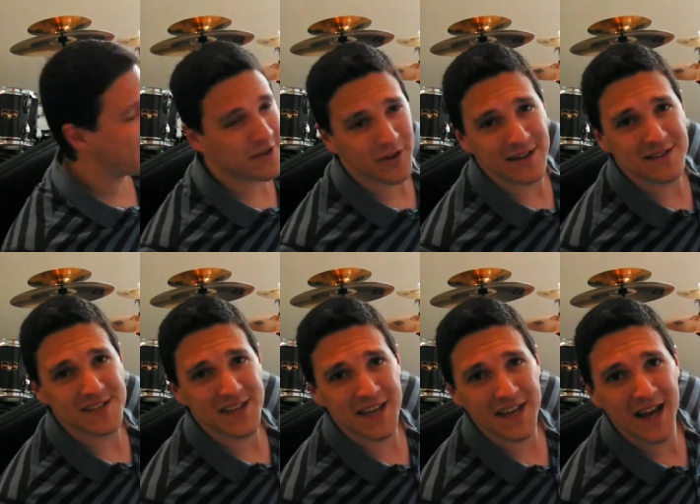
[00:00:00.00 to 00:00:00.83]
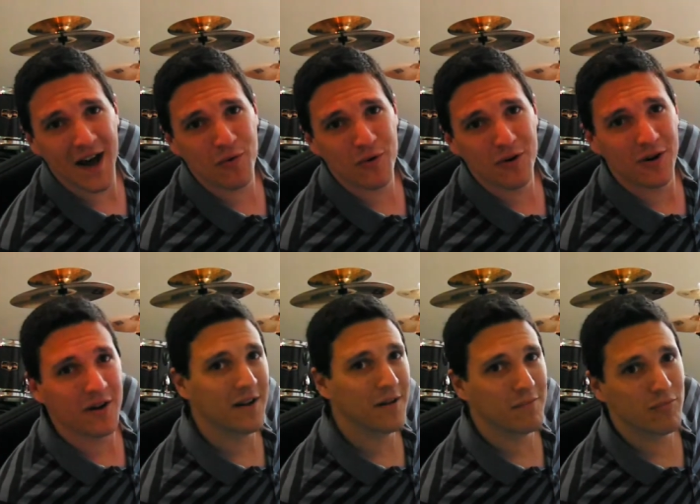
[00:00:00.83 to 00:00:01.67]
back you can see our
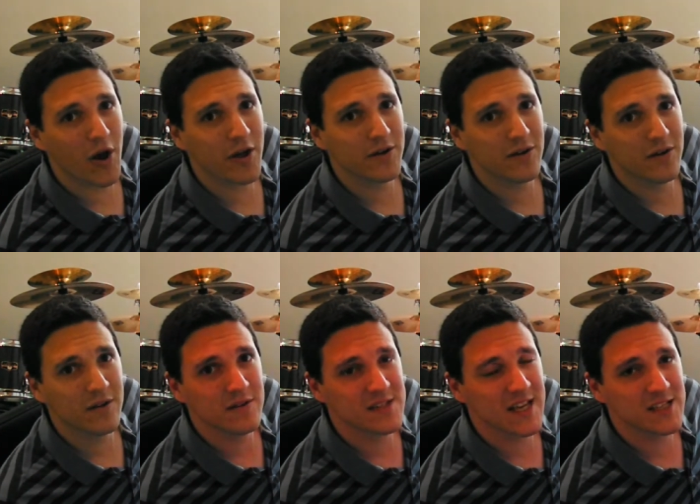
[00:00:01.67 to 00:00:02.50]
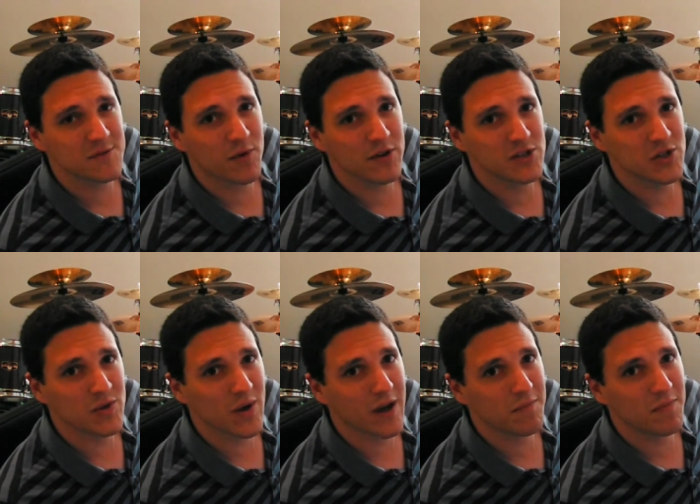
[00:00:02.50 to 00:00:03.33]
Broaden
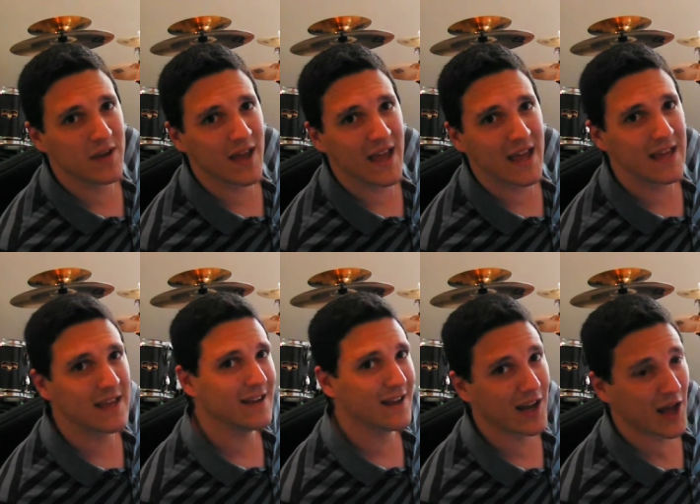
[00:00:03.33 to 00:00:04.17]
6.2 IPA